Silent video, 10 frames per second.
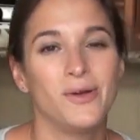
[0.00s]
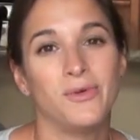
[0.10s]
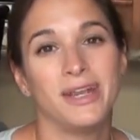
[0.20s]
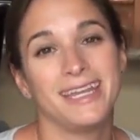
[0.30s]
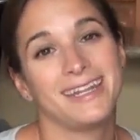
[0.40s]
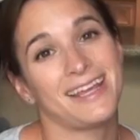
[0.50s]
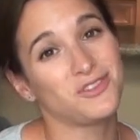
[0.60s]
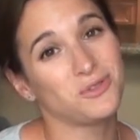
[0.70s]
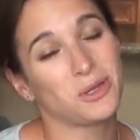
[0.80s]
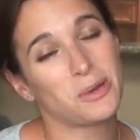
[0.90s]
Winnie and
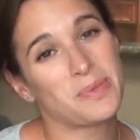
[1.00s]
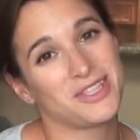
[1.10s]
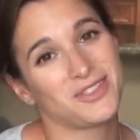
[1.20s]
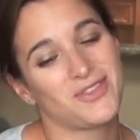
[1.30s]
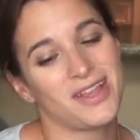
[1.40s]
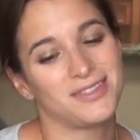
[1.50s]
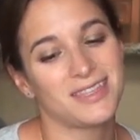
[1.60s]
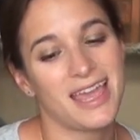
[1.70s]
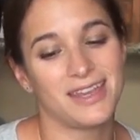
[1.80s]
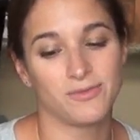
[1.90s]
Aunt Julie are best
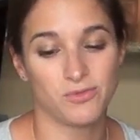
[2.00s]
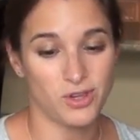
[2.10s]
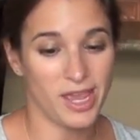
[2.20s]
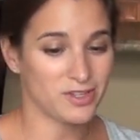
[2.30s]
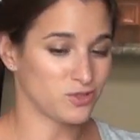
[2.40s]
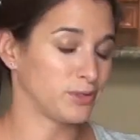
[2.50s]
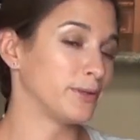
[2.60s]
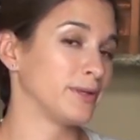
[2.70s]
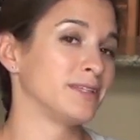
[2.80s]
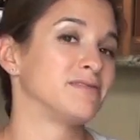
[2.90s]
friends, and Aunt Julie
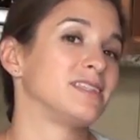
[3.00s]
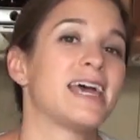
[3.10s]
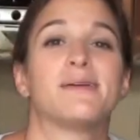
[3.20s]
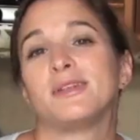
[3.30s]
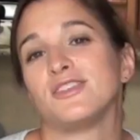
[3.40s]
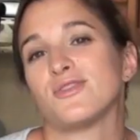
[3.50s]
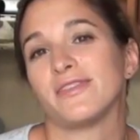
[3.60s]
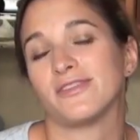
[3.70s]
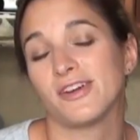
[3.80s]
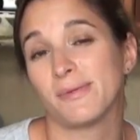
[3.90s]
only lives a 10-minute
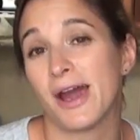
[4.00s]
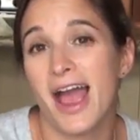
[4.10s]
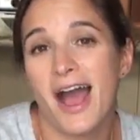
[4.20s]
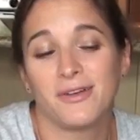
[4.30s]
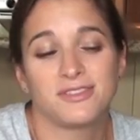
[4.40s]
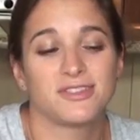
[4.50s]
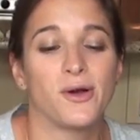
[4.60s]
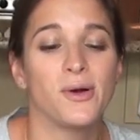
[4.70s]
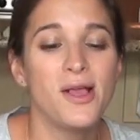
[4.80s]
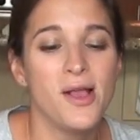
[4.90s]
drive from our house,
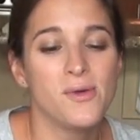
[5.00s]
so